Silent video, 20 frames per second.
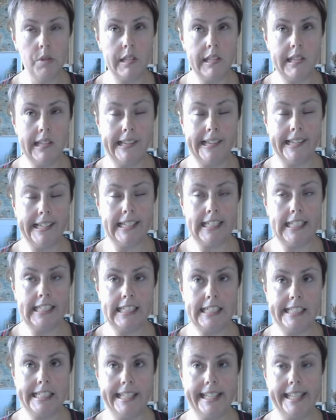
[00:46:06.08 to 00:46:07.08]
a few
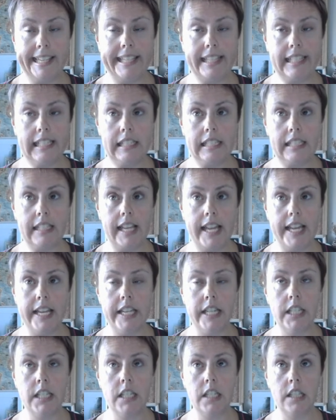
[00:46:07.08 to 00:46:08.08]
pencils, a
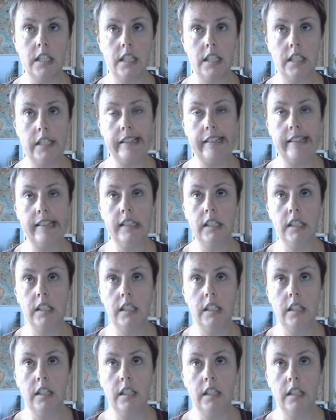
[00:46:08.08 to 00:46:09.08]
few coloured
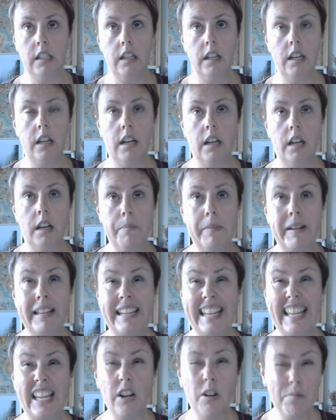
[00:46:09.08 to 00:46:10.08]
pencils. Uh,
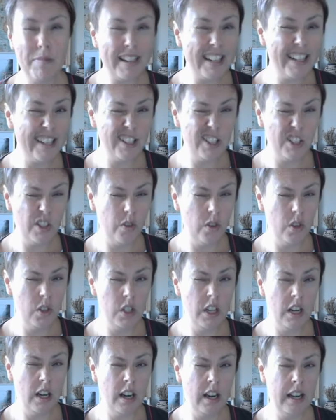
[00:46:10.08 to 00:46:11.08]
it's
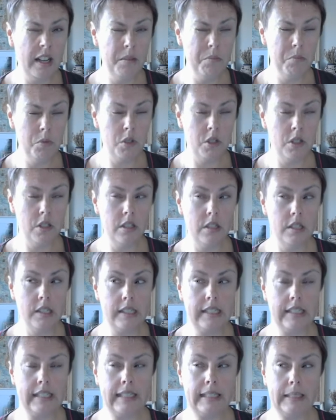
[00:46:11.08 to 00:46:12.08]
eaten
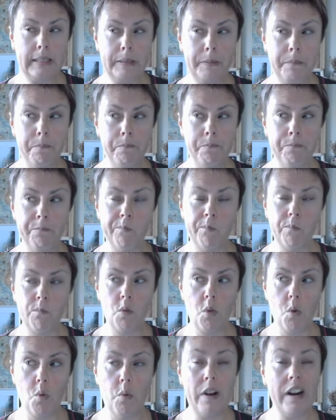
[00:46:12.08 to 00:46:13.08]
uh, my needle
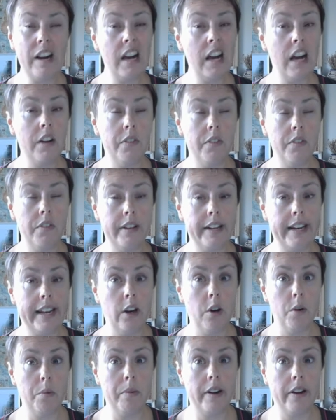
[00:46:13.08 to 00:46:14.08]
minders a few
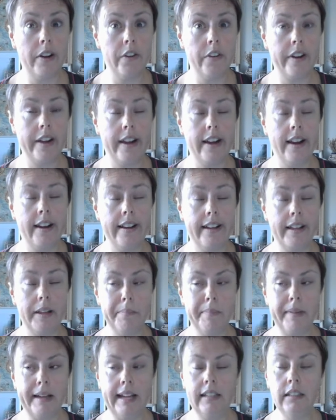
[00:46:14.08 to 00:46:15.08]
times.
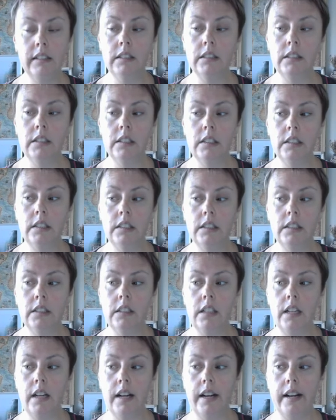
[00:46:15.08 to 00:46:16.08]
Um, one
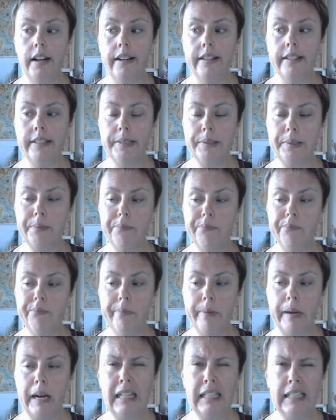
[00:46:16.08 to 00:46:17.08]
half of a needle winder
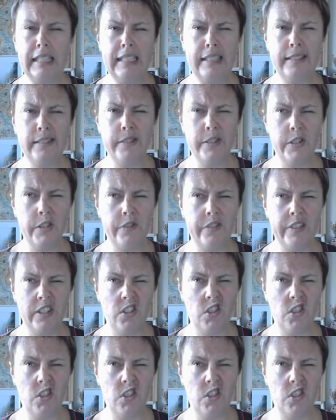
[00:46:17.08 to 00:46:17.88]
I can't get back,